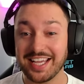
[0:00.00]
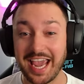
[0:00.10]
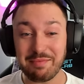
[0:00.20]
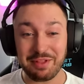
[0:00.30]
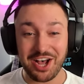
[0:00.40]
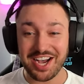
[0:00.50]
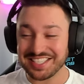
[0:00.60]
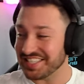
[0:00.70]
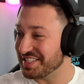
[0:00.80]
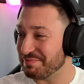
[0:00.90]
Game
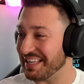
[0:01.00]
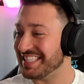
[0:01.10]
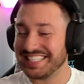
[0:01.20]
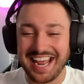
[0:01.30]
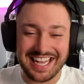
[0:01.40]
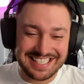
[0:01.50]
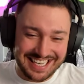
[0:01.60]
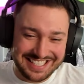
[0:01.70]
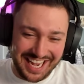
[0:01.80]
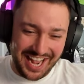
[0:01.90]
logs and split stats.
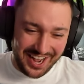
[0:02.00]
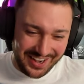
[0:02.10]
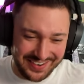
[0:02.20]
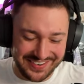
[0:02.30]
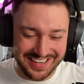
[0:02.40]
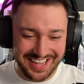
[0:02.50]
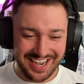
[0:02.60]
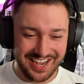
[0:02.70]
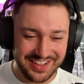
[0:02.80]
Let's go. Oh,